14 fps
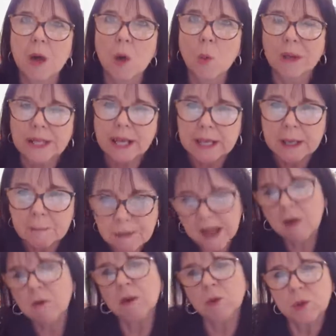When I
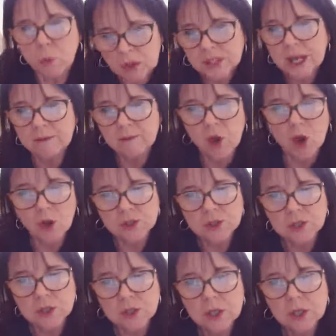compare it with what I've got,